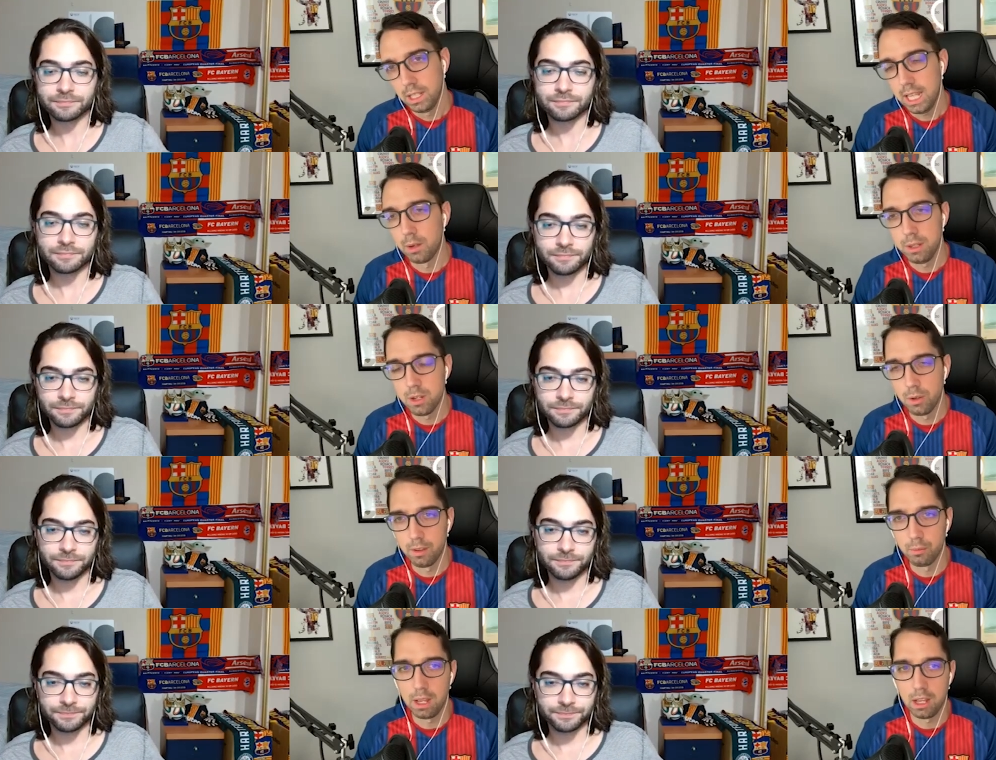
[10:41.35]
Speaker 1: Yeah, and we know
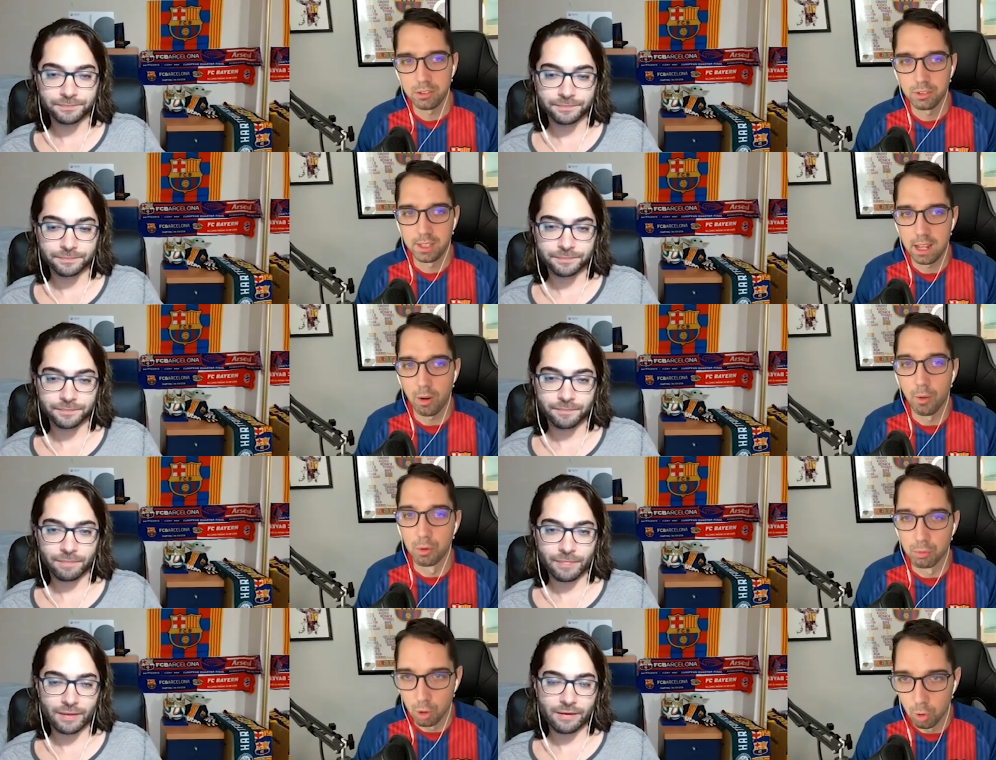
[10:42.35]
that we also see that on
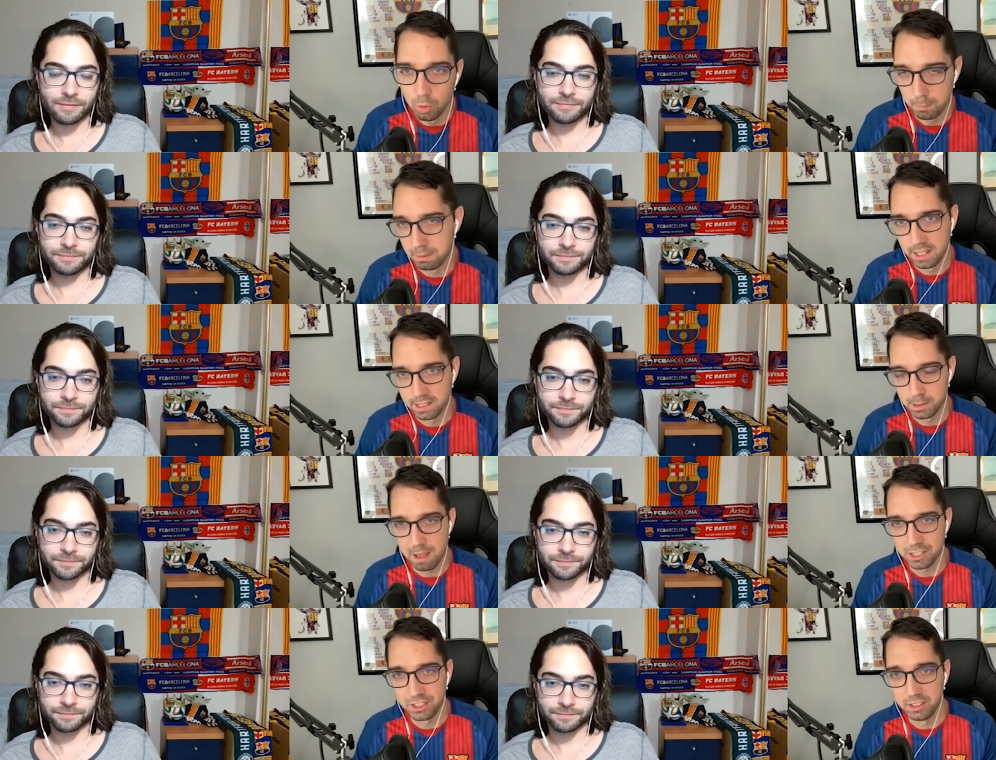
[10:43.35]
the road up in San
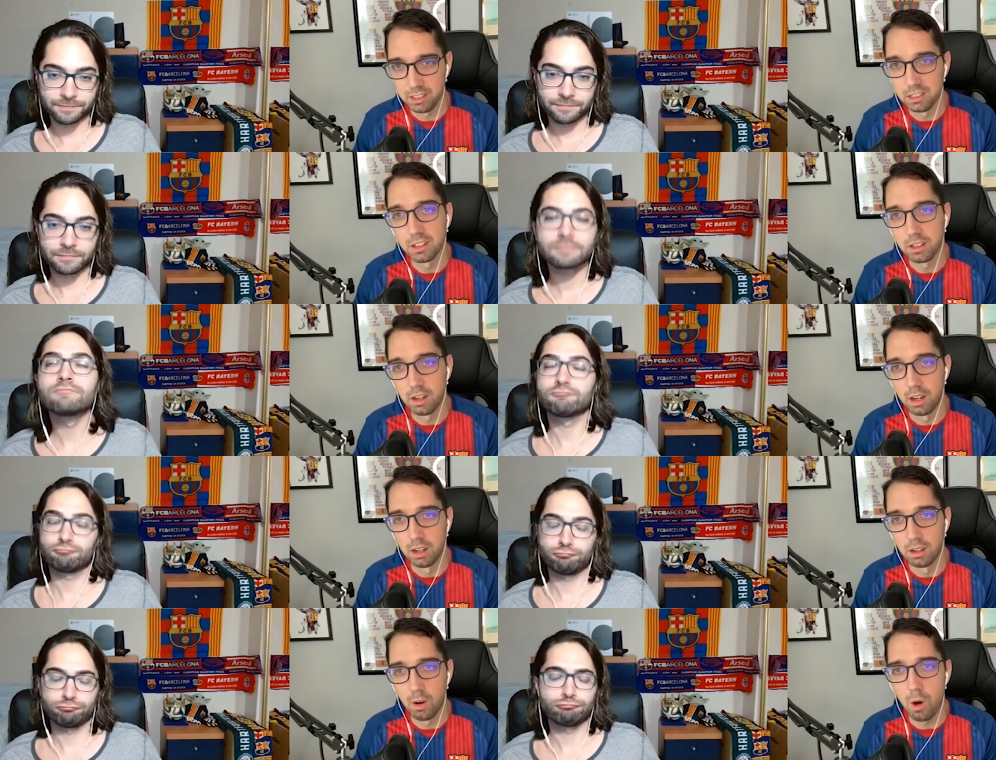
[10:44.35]
Sebastian is
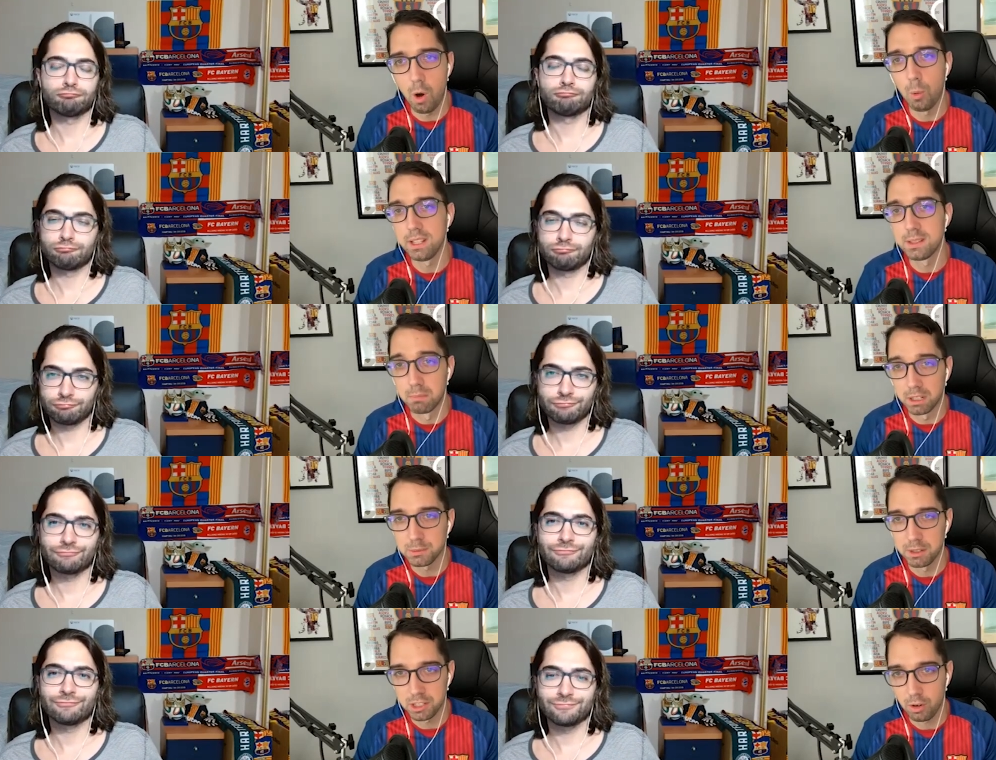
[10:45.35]
uh, always
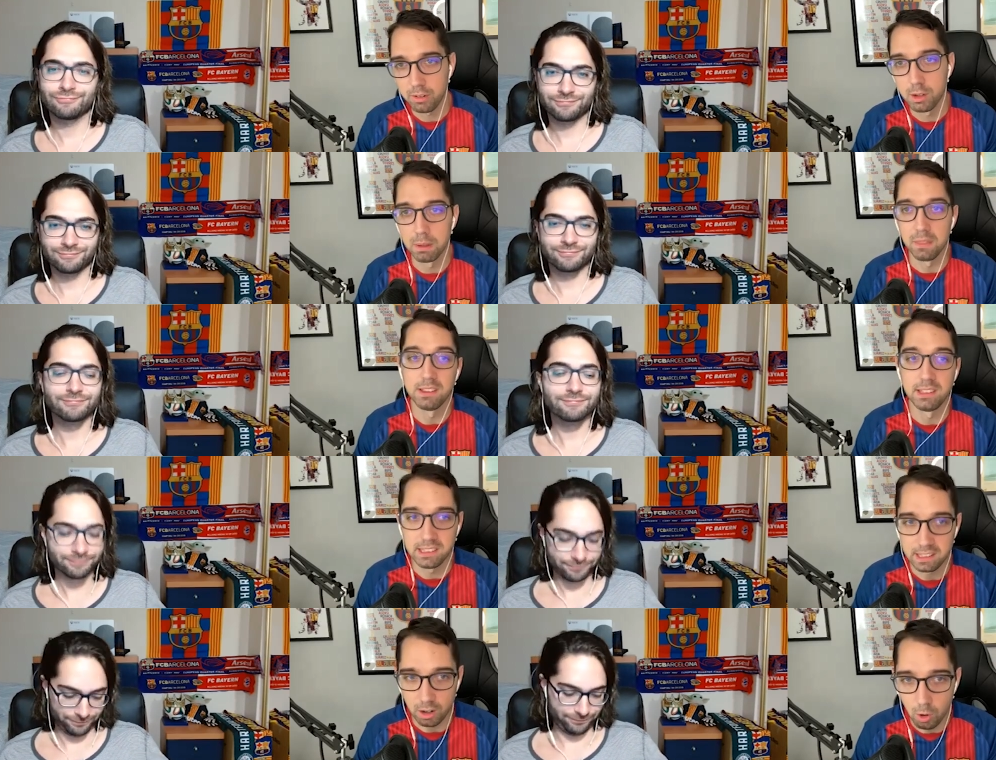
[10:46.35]
much much harder. But this
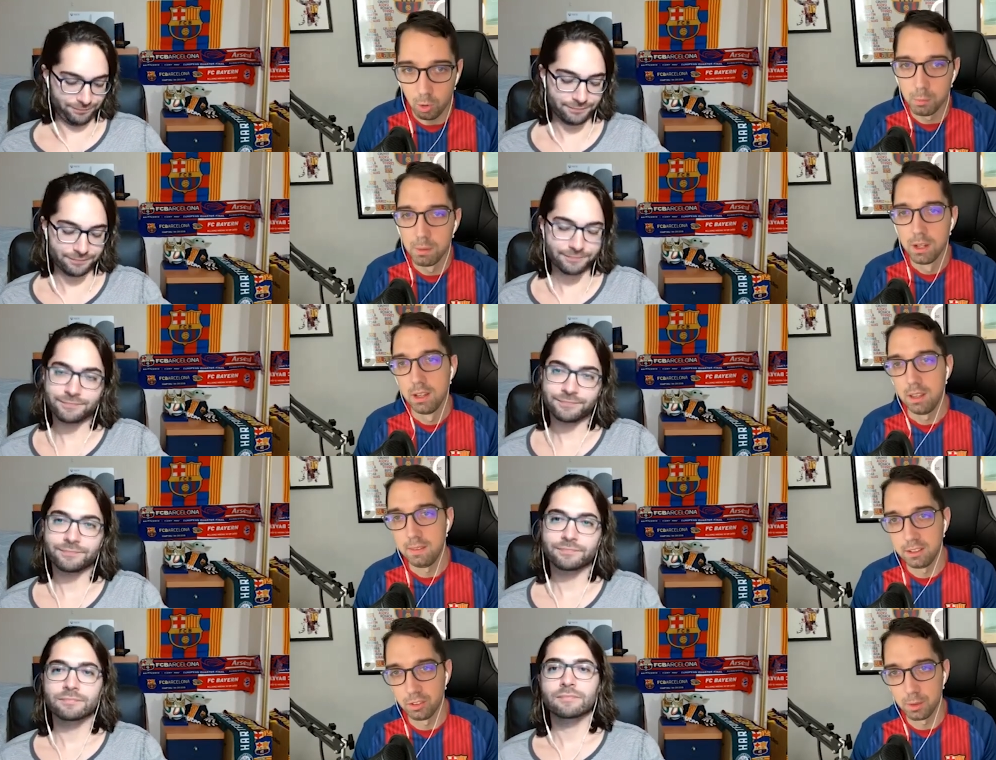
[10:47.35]
is at home.
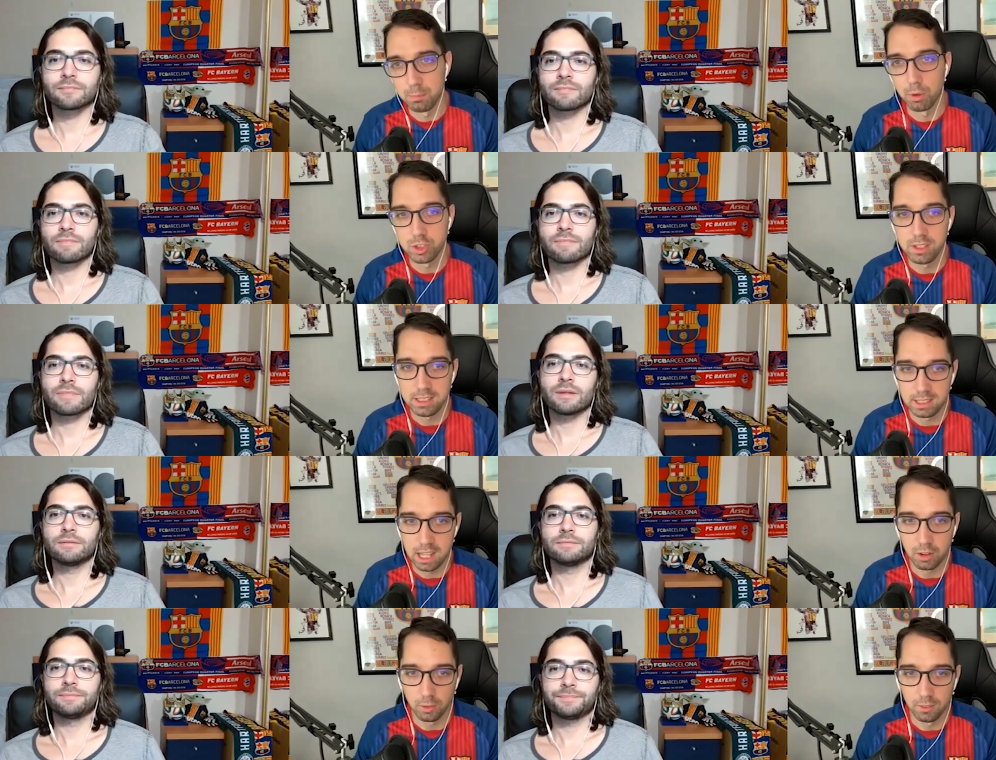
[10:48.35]
These are the points you need to
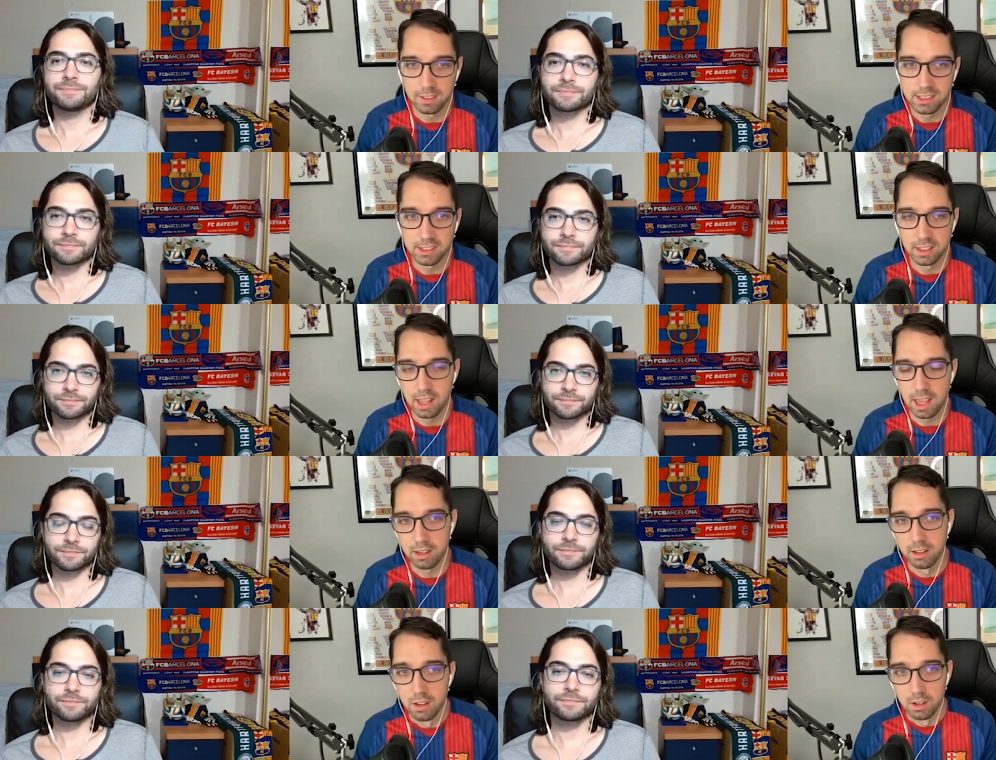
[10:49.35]
get early in the season.
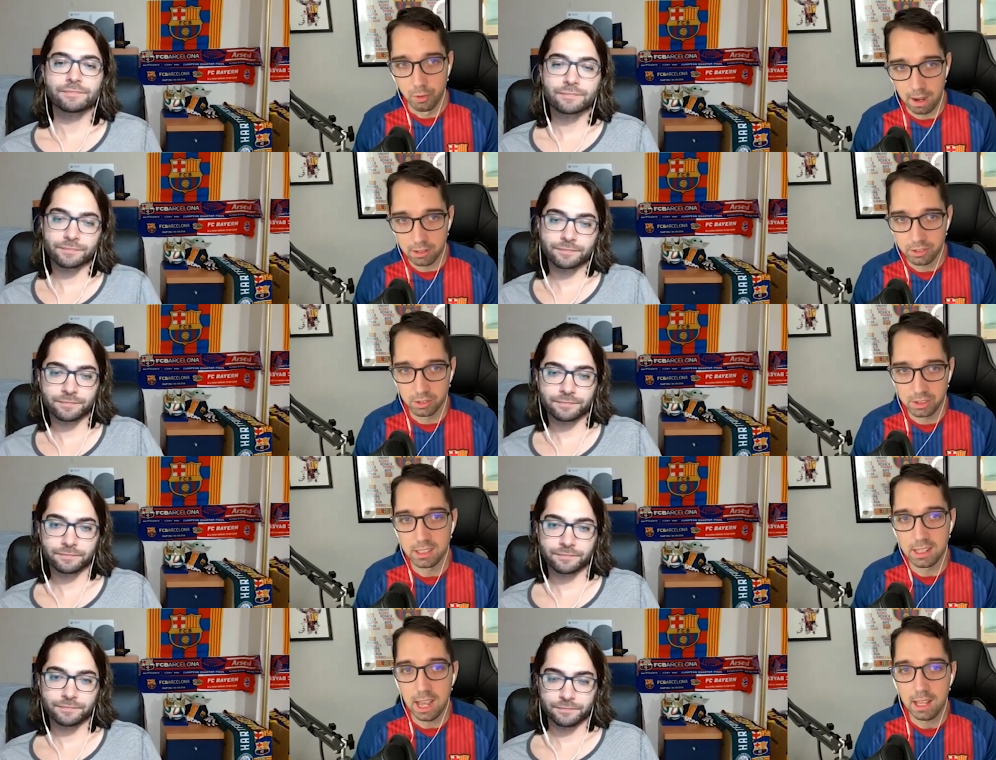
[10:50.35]
And for Real
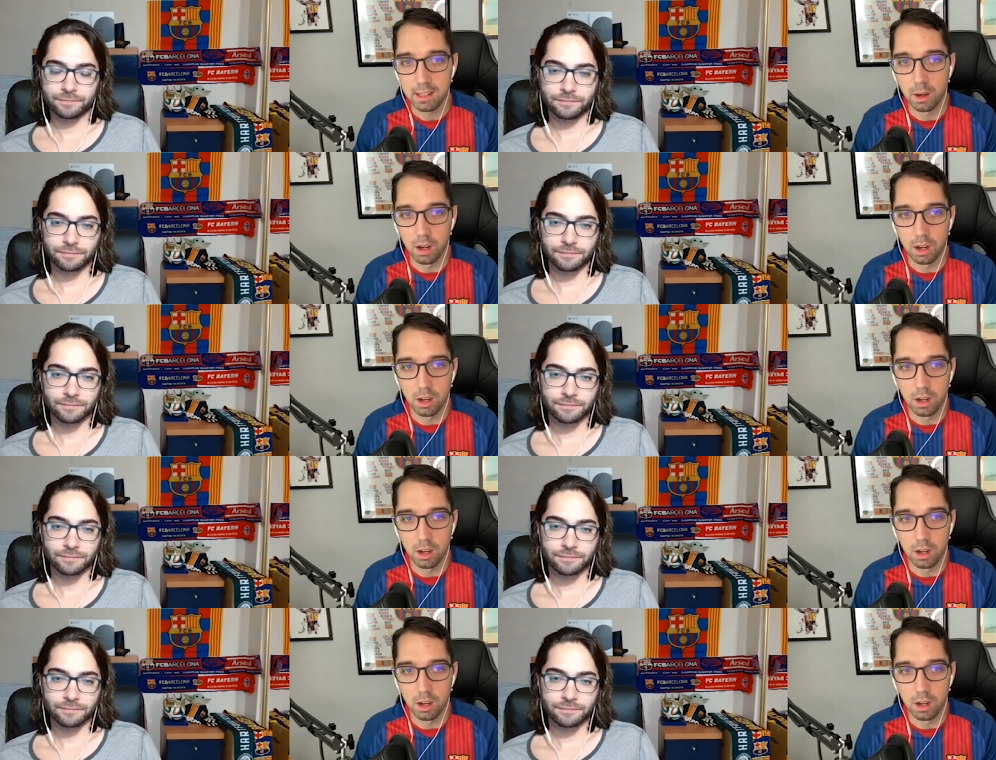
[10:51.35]
Sociedad,